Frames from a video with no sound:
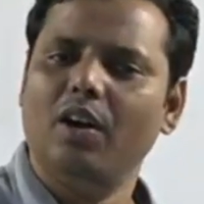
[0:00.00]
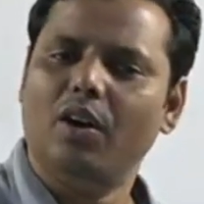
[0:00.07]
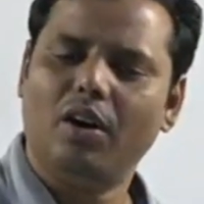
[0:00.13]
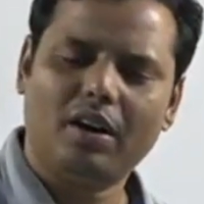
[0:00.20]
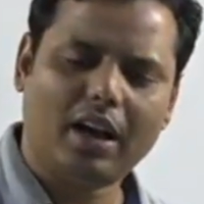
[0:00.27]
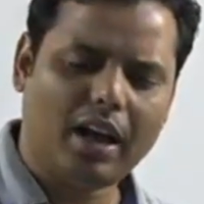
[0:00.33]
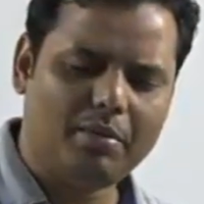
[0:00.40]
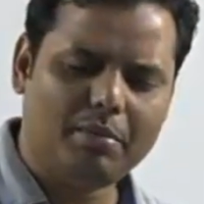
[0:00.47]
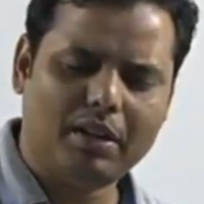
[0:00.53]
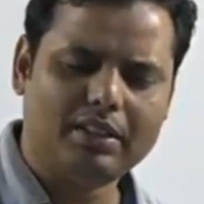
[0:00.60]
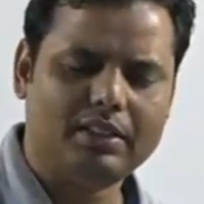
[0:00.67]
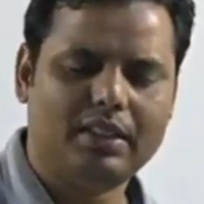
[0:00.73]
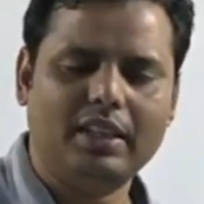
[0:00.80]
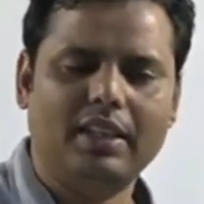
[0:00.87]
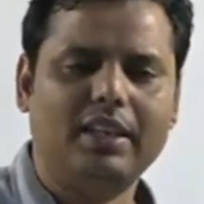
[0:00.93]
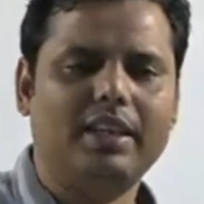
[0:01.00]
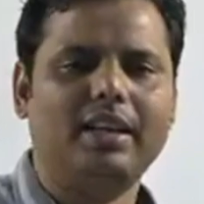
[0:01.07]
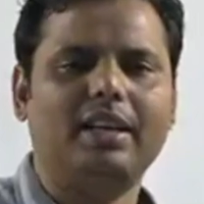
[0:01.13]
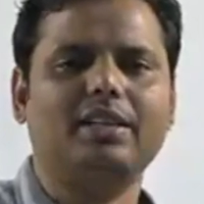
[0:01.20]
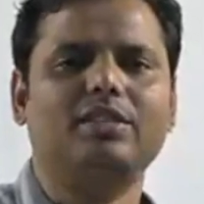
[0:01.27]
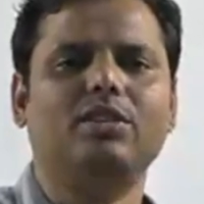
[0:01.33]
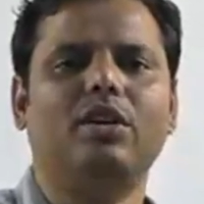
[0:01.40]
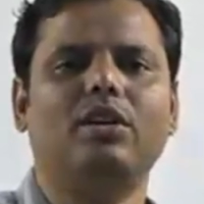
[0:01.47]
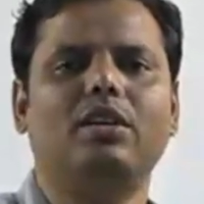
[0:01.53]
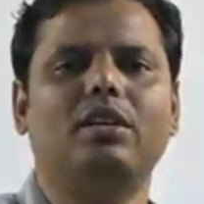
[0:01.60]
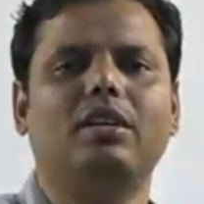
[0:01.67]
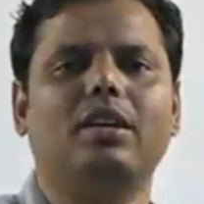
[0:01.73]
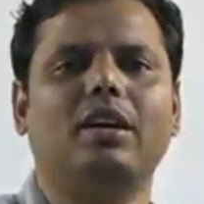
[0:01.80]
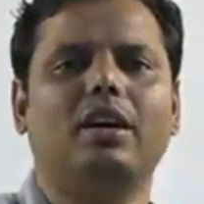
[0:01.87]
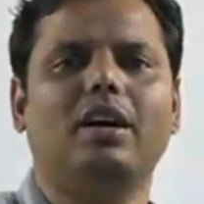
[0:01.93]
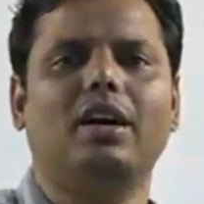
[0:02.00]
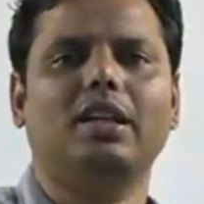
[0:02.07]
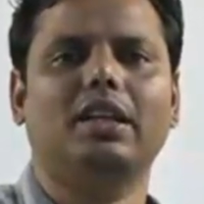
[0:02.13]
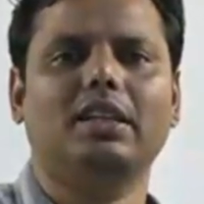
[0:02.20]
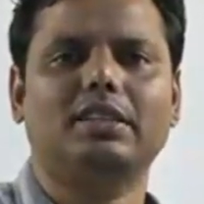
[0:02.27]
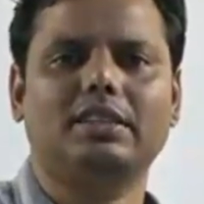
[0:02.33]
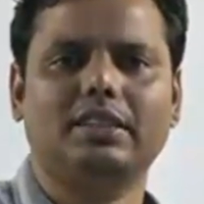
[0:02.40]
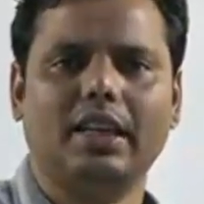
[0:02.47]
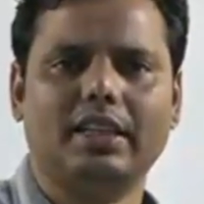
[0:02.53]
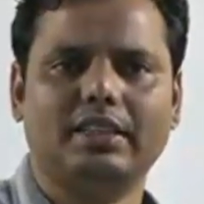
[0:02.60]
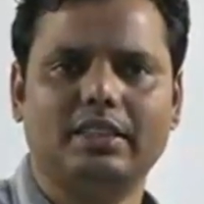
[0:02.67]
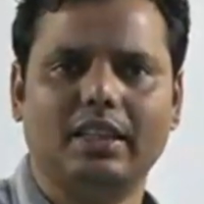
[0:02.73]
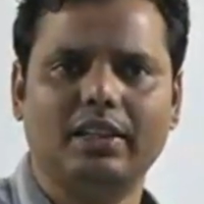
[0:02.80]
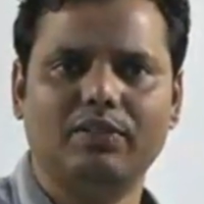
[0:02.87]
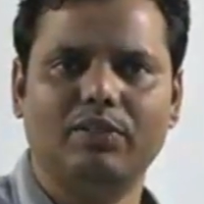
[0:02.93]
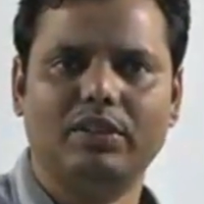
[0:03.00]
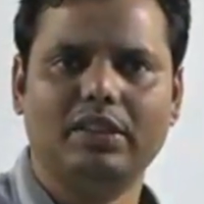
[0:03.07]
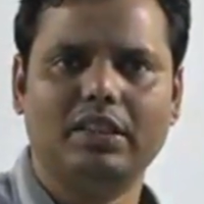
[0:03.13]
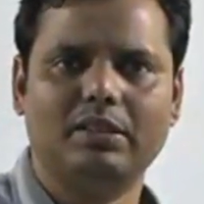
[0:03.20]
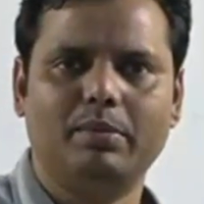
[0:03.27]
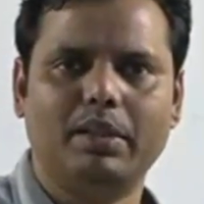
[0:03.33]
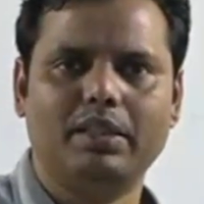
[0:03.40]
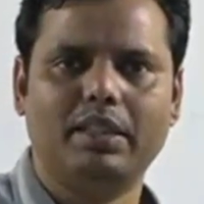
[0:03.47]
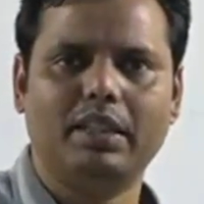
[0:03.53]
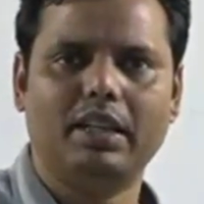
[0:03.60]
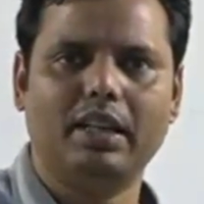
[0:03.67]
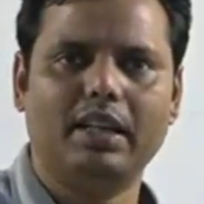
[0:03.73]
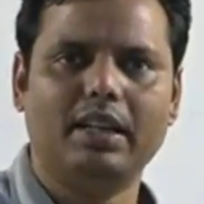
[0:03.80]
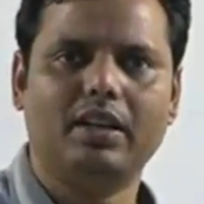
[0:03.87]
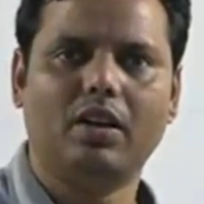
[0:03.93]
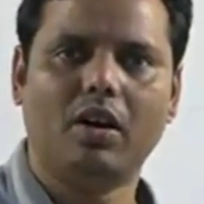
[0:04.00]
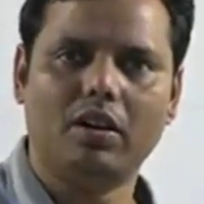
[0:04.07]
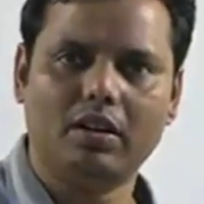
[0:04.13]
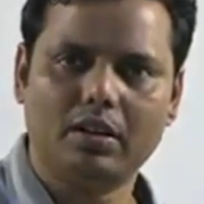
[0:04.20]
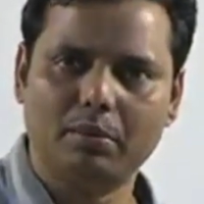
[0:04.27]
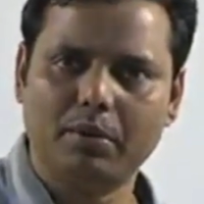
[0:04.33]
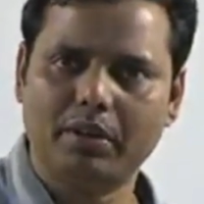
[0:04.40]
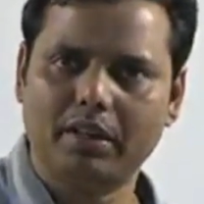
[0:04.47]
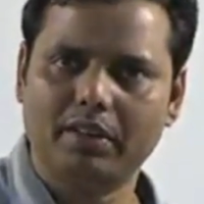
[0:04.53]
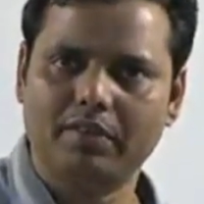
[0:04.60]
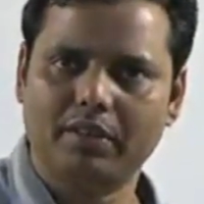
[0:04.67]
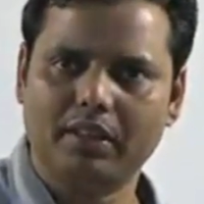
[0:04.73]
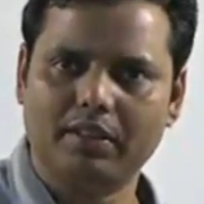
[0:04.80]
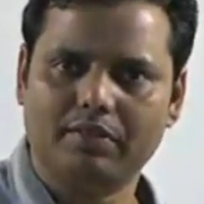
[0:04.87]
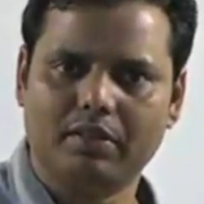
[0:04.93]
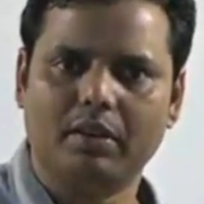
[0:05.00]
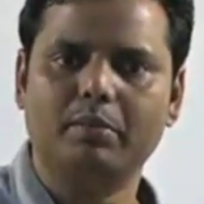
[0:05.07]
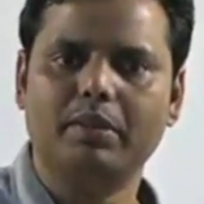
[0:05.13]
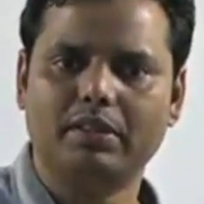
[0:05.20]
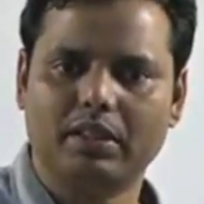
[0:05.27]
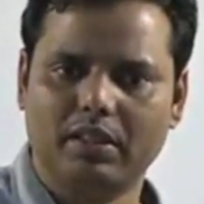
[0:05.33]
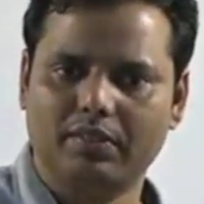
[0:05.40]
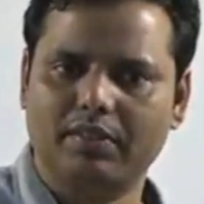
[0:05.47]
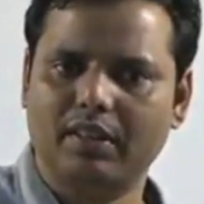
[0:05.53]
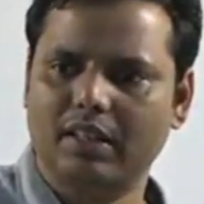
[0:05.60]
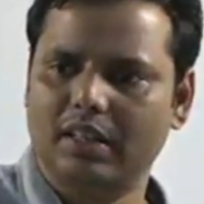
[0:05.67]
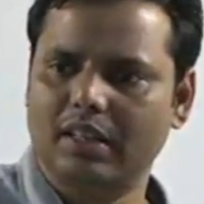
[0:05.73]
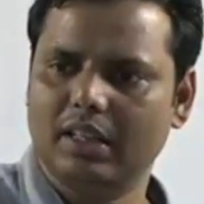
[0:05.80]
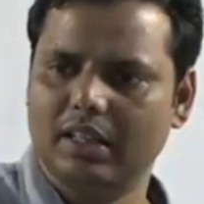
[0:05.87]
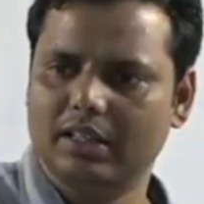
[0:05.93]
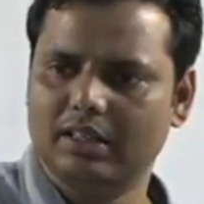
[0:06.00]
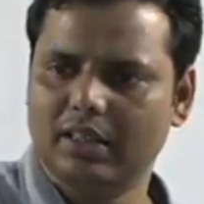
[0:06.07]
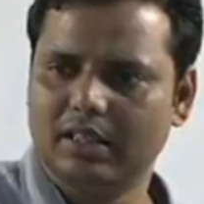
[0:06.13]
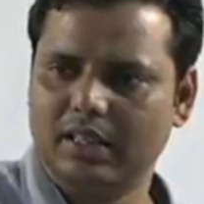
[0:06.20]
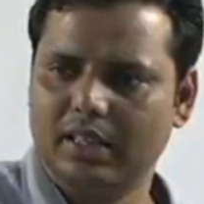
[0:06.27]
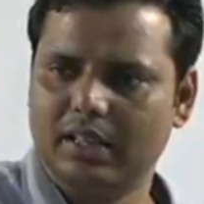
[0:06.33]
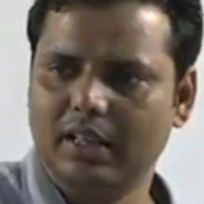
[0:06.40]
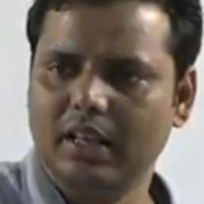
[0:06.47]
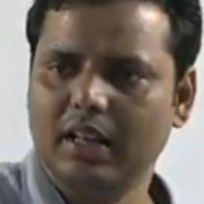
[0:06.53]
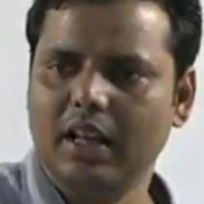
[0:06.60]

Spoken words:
or I must say it is not the section which is basically contributing for the formation of Indian culture, right?